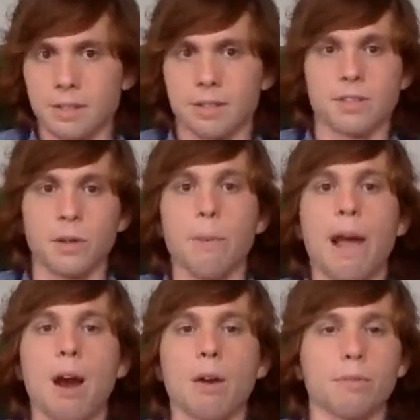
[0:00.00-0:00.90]
so
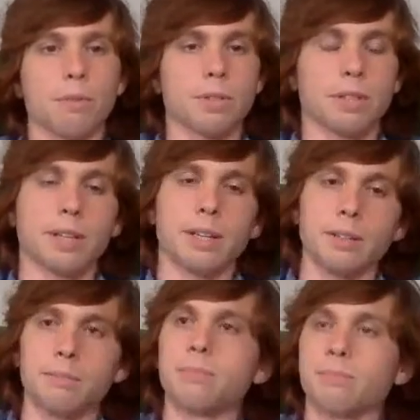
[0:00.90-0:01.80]
powerful. It's like,
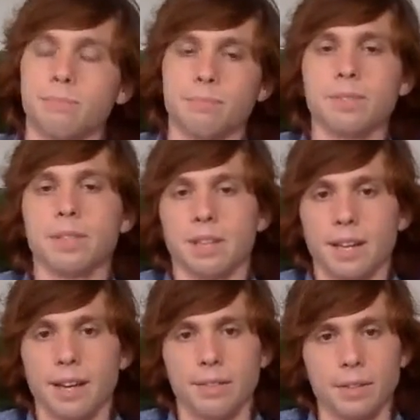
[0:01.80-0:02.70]

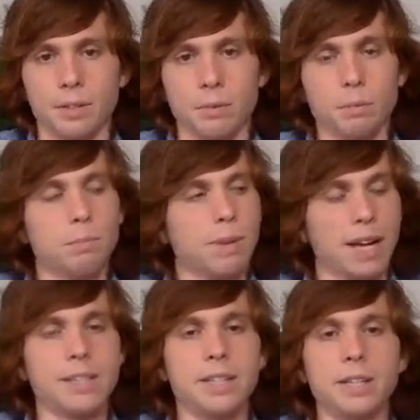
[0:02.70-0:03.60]
I think you
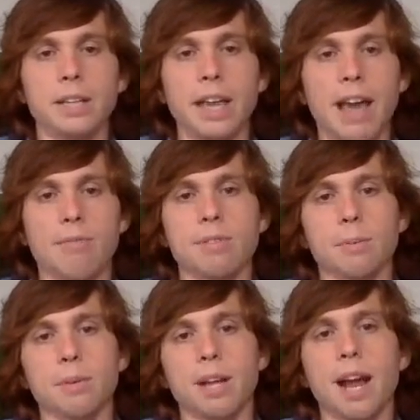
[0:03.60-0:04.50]
ideally have
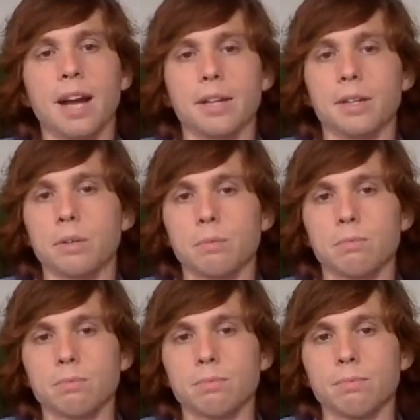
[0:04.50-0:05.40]
someone guiding you
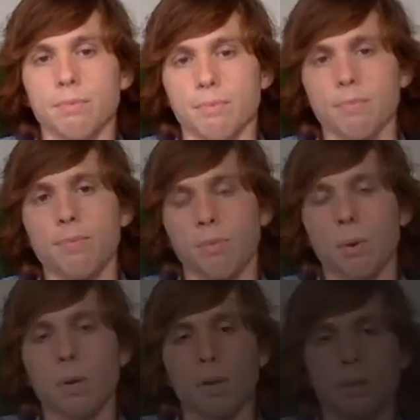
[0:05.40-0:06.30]
through